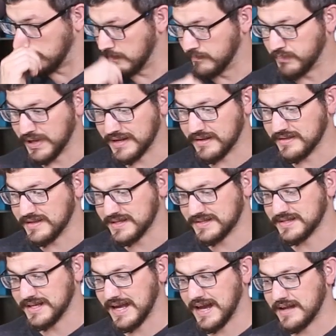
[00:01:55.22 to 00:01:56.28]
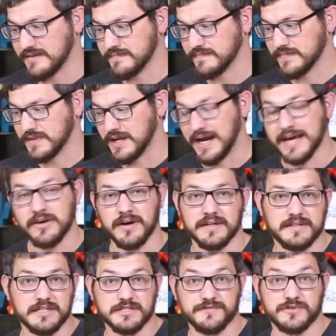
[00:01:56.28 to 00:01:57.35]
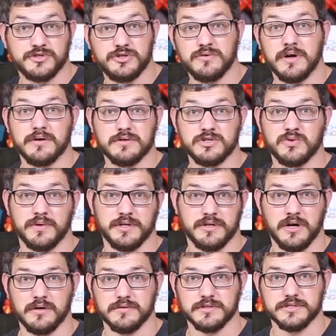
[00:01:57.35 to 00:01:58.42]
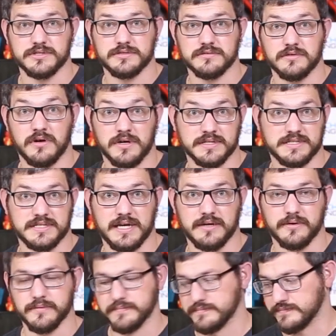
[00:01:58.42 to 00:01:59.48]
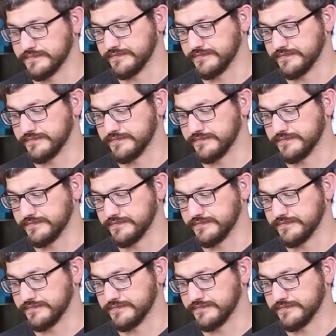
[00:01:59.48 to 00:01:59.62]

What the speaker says: But this again, I got this for $220 on sale.